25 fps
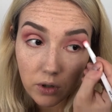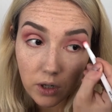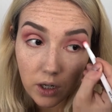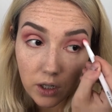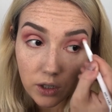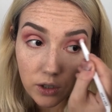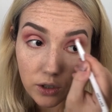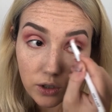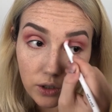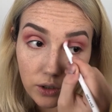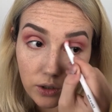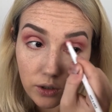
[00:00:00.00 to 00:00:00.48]

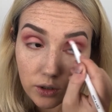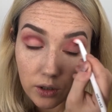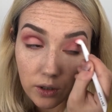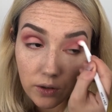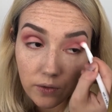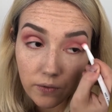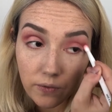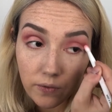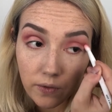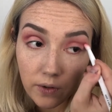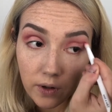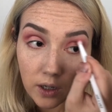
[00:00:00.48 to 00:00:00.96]
brush, you
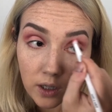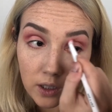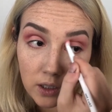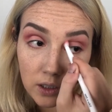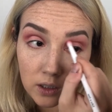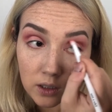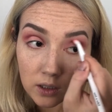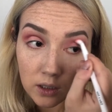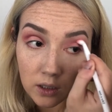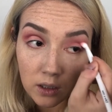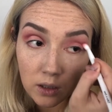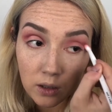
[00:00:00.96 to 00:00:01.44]
can find
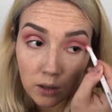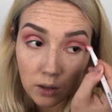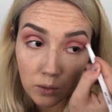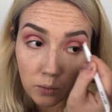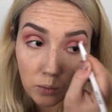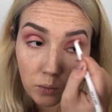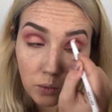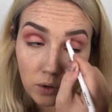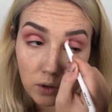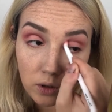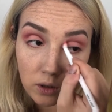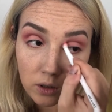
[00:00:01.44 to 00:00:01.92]
it
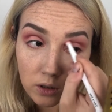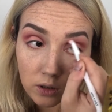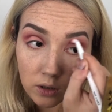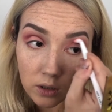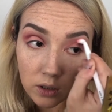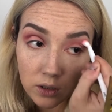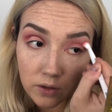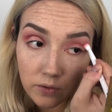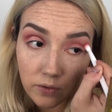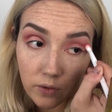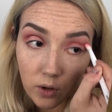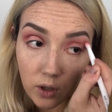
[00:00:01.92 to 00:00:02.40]
in
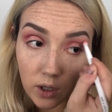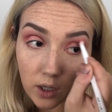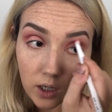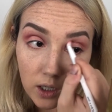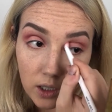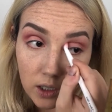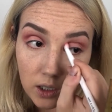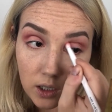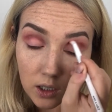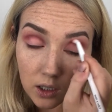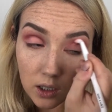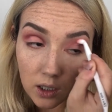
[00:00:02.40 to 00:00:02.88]
Walgreens for
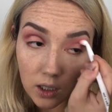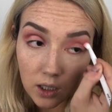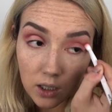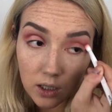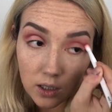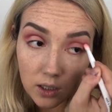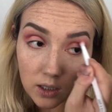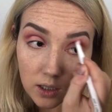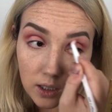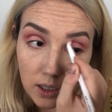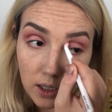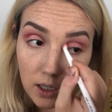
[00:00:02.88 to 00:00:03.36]

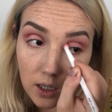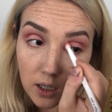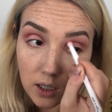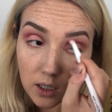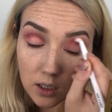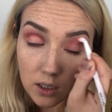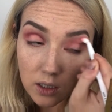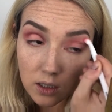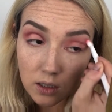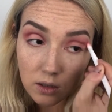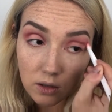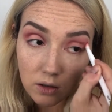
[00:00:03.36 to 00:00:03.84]
89
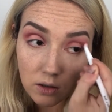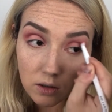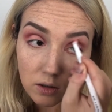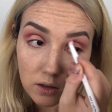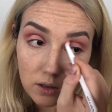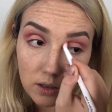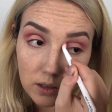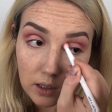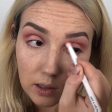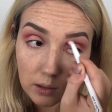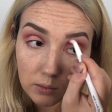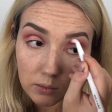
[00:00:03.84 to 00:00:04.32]
cents
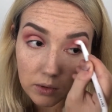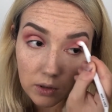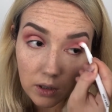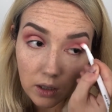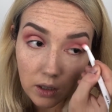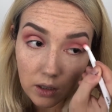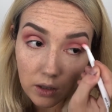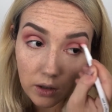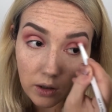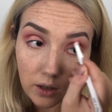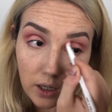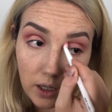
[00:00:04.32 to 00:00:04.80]
or
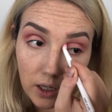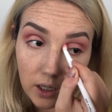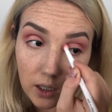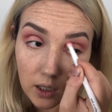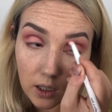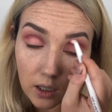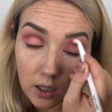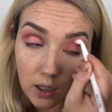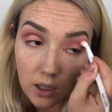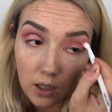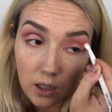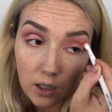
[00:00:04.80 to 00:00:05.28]
something like that.
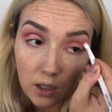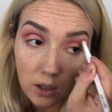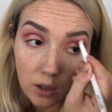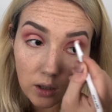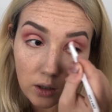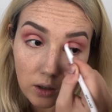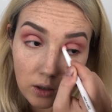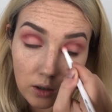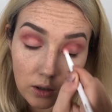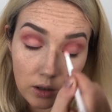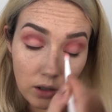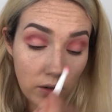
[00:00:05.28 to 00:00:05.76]

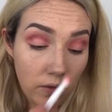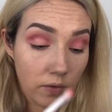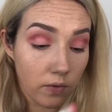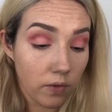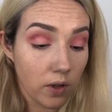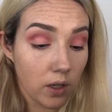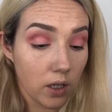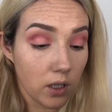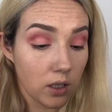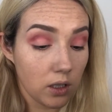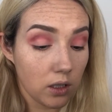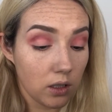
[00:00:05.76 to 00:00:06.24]
You can
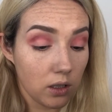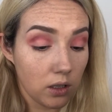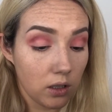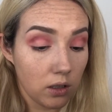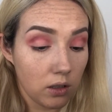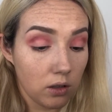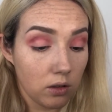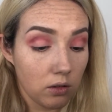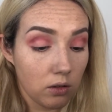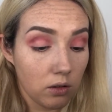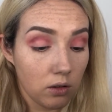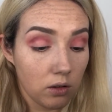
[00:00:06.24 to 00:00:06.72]
find it
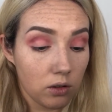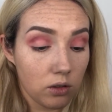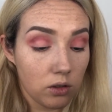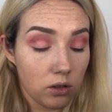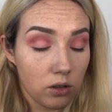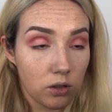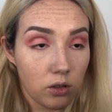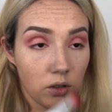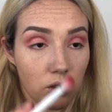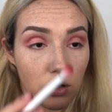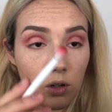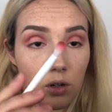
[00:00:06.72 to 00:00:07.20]
in dollar
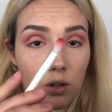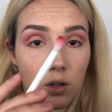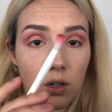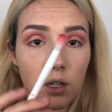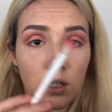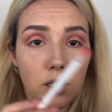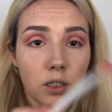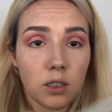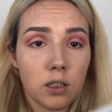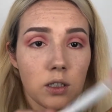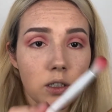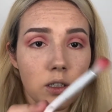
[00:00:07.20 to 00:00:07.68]
store
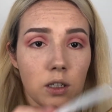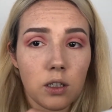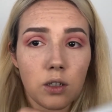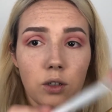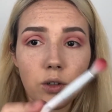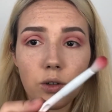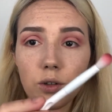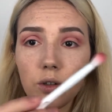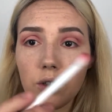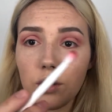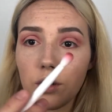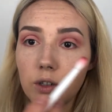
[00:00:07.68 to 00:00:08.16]
under the
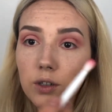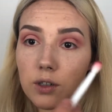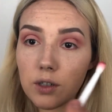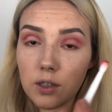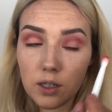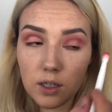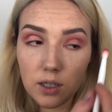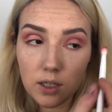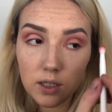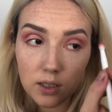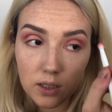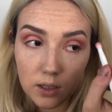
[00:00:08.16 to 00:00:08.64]
dollar.
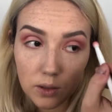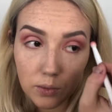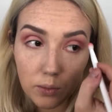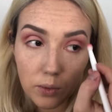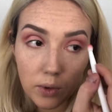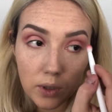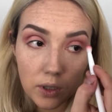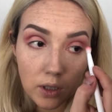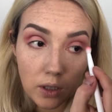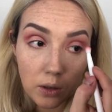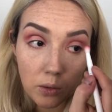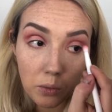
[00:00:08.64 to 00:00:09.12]
It's
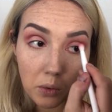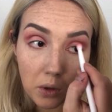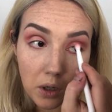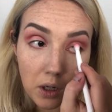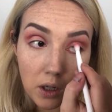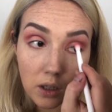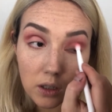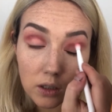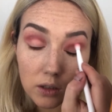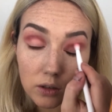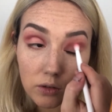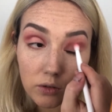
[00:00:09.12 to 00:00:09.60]
Wet n
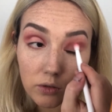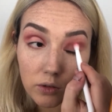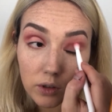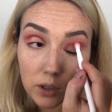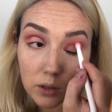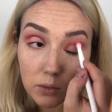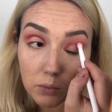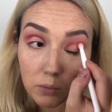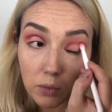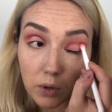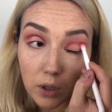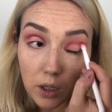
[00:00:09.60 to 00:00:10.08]
Wild
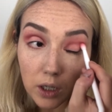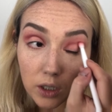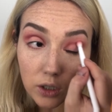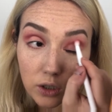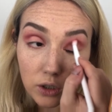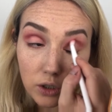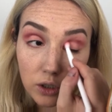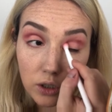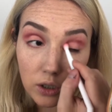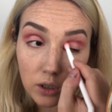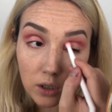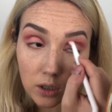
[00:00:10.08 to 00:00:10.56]
with
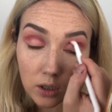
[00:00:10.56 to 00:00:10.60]
brush.